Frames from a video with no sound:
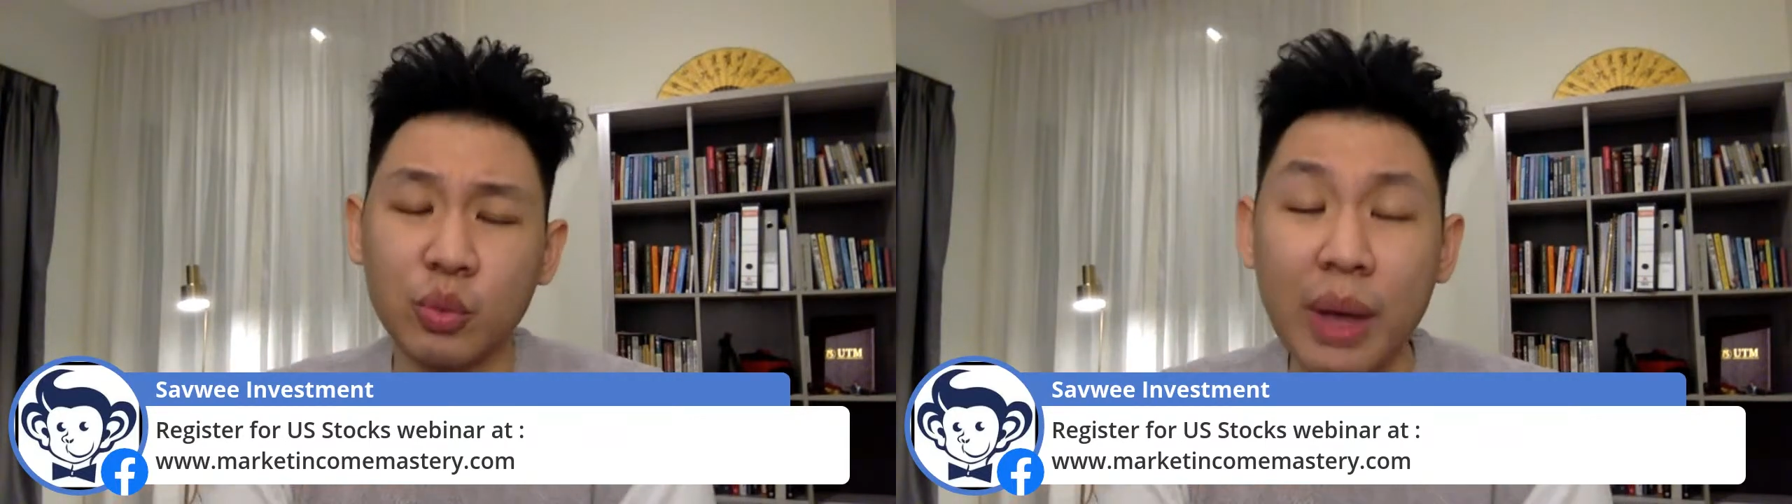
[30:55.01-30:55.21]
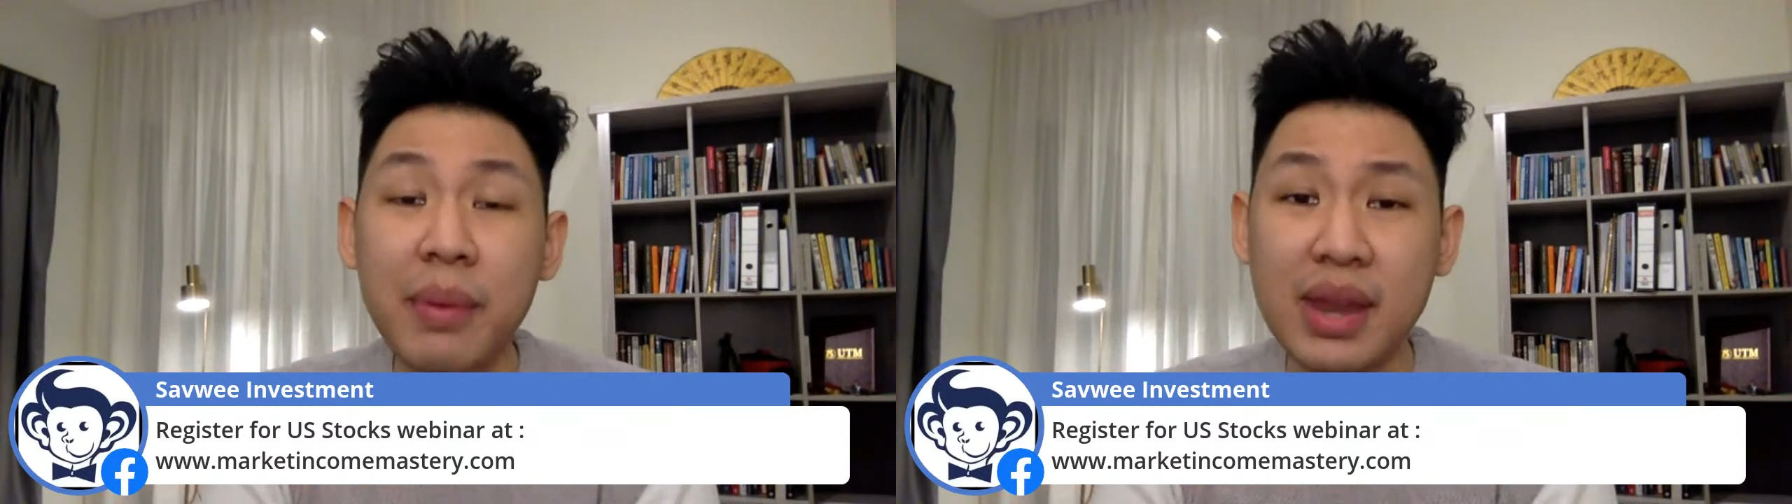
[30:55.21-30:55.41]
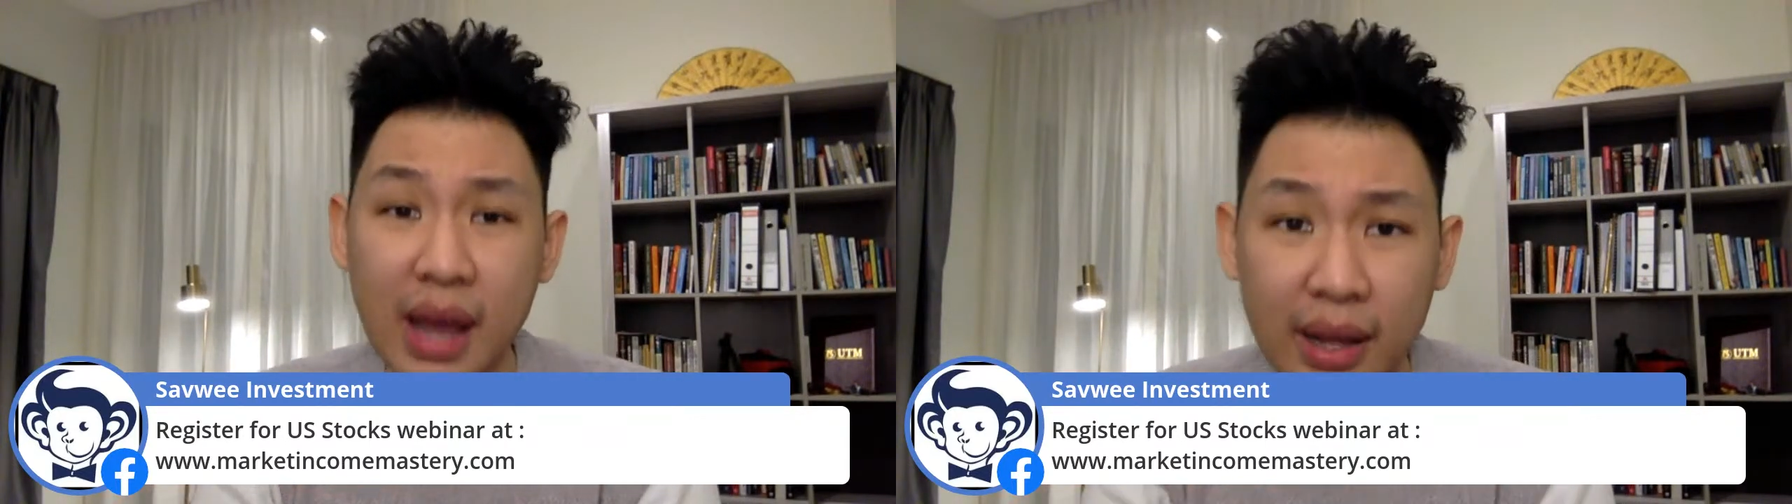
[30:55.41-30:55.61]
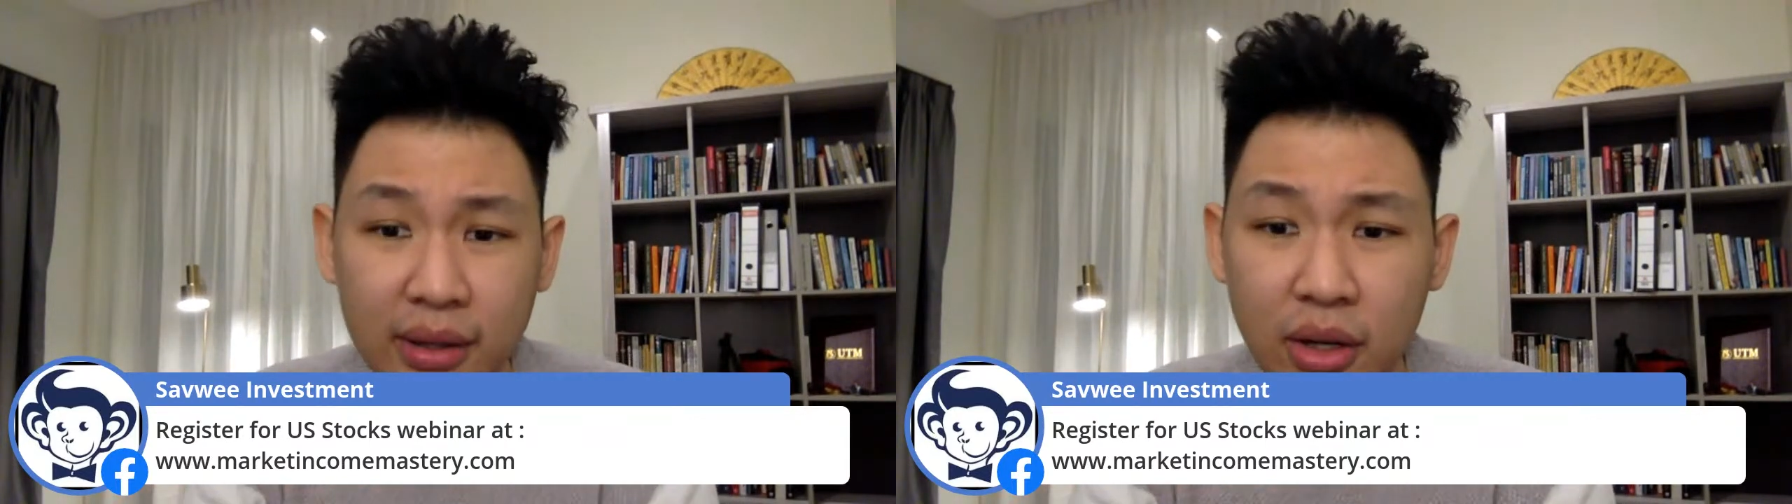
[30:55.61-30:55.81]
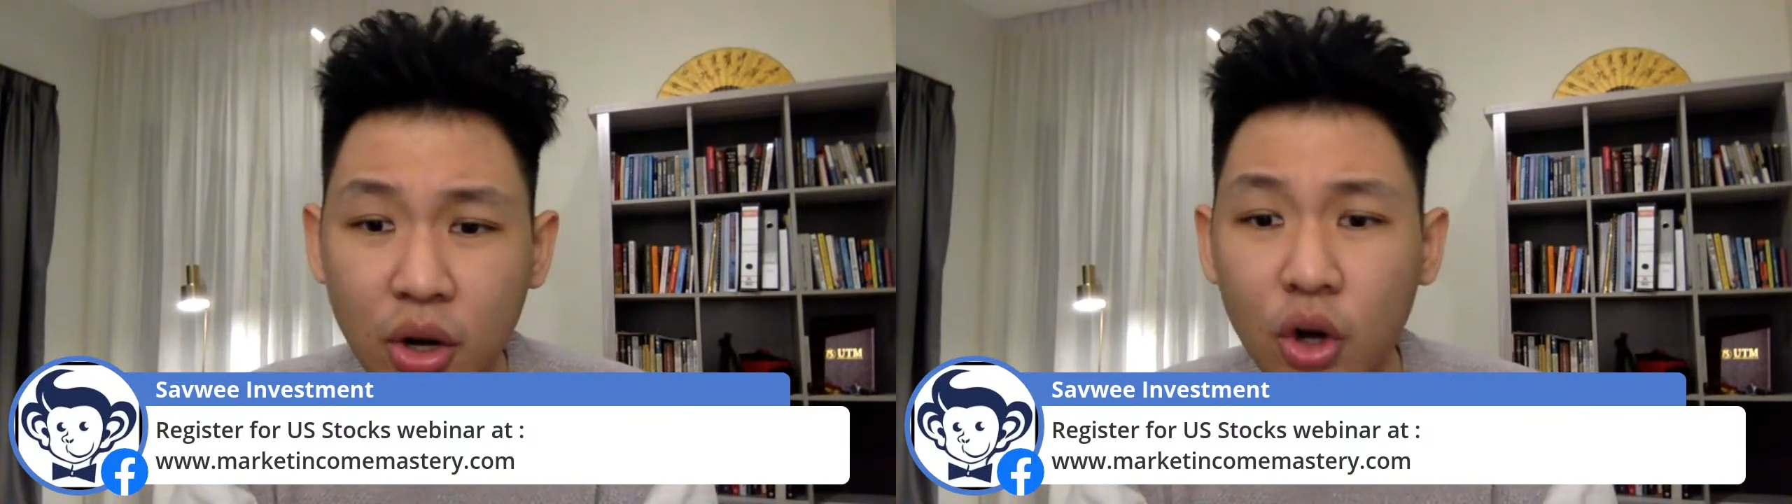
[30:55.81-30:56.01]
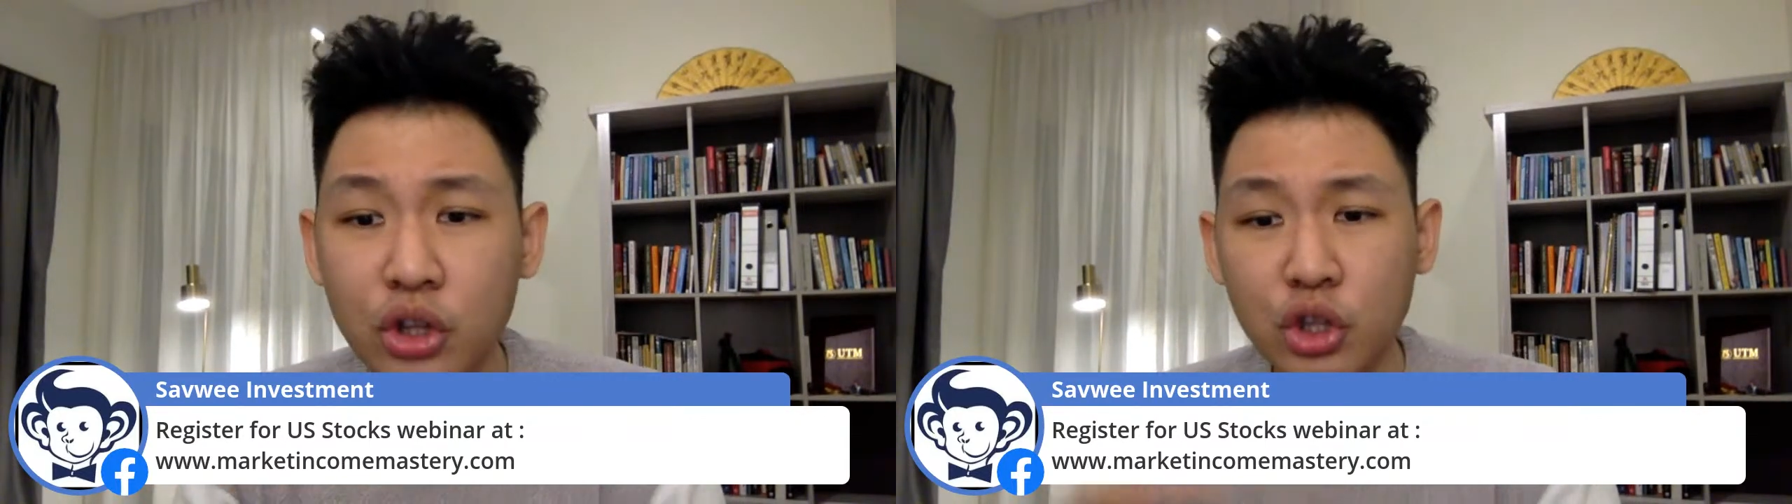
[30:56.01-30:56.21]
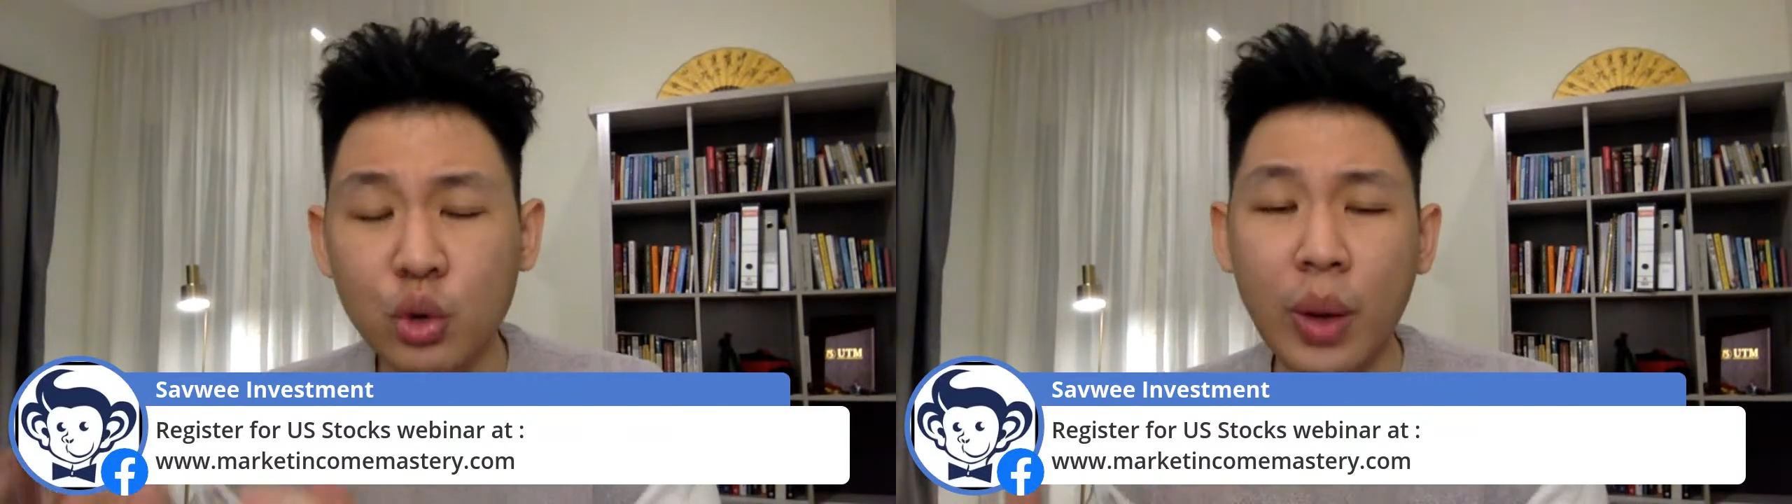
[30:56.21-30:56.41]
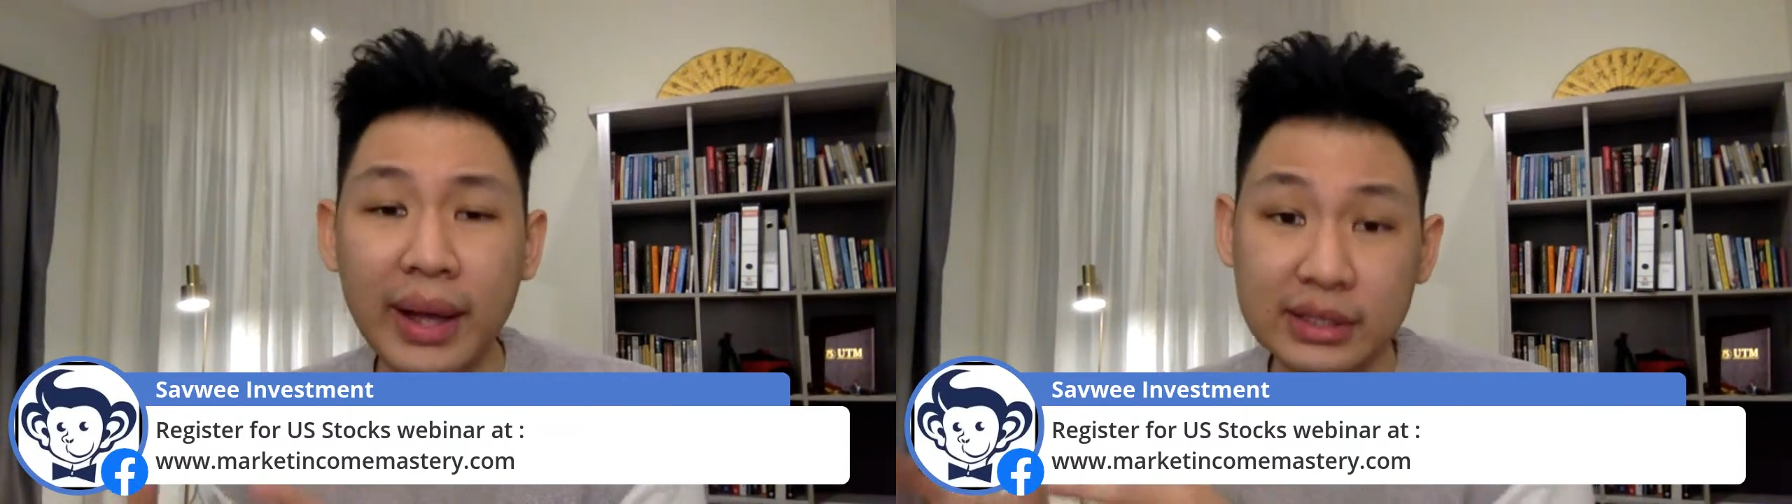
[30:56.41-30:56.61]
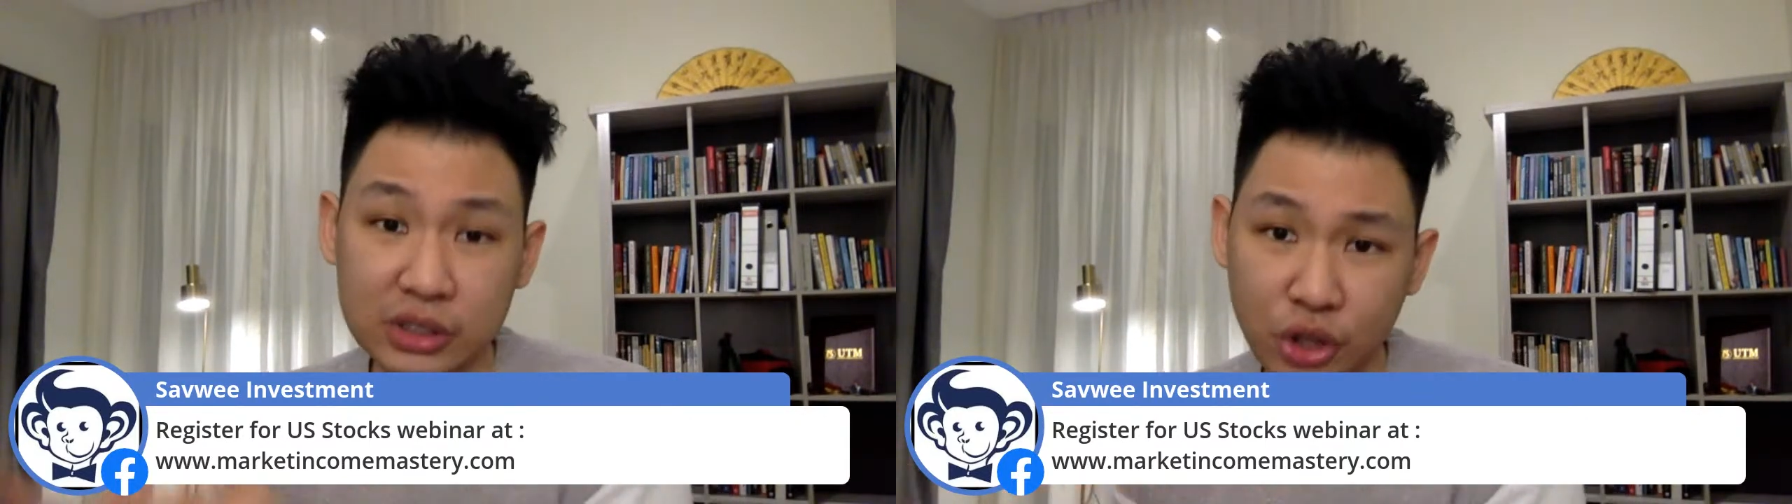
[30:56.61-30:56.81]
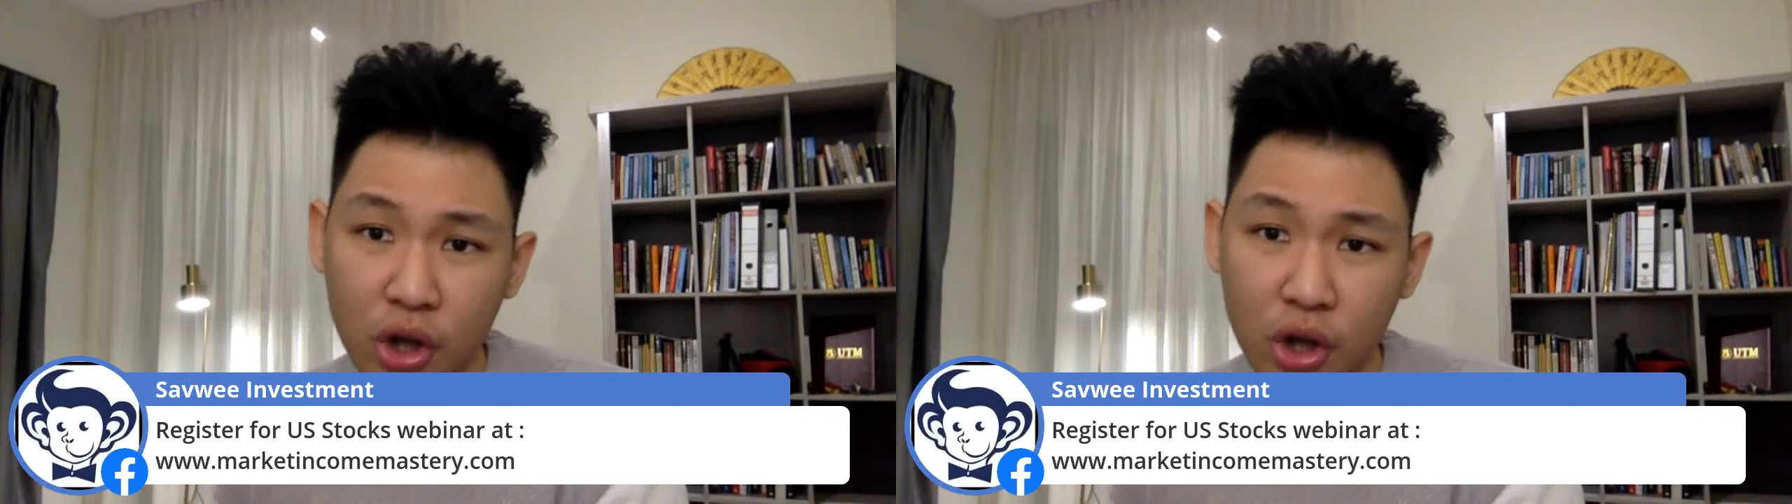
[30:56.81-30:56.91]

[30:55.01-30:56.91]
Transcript: webinar on US